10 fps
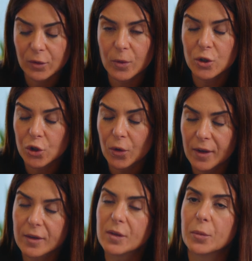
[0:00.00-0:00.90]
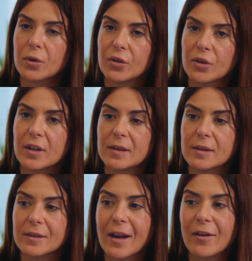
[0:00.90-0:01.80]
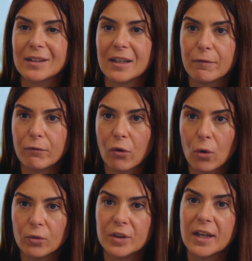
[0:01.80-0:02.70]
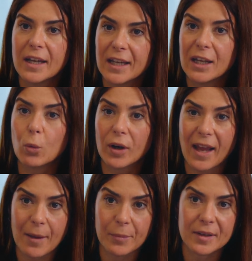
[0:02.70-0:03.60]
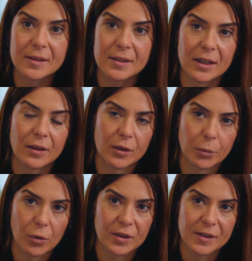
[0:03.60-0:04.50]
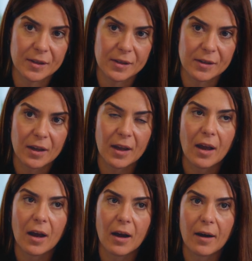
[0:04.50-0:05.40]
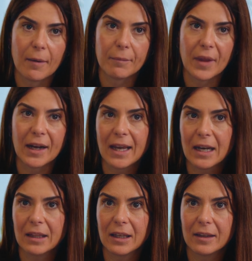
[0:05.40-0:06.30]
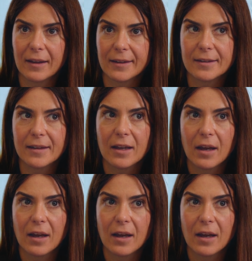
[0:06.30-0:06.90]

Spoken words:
ensure that this person is directly involved in what happens in the process. Again, I think that